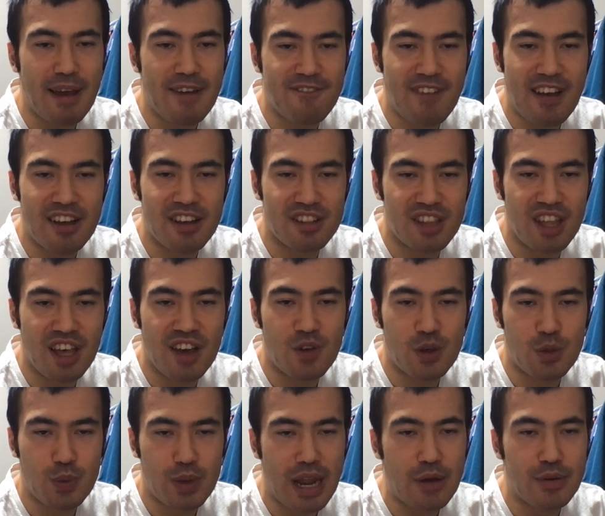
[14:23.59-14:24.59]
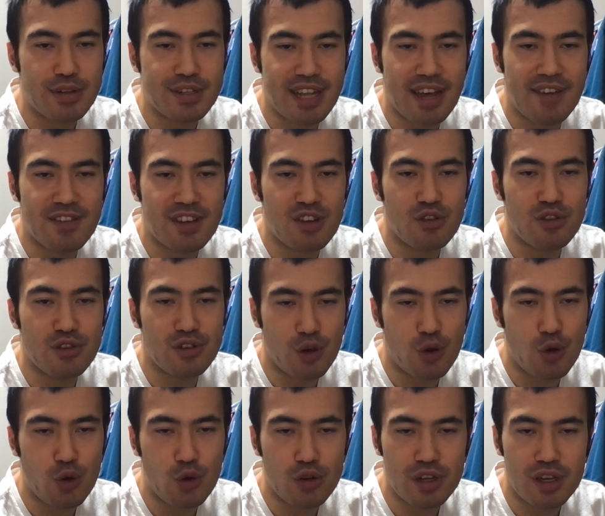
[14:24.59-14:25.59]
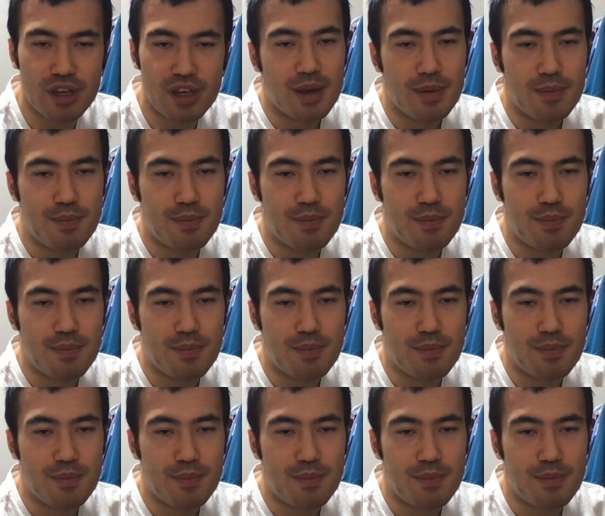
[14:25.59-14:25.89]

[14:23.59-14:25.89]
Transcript: I fell in love with when I was 7 years old.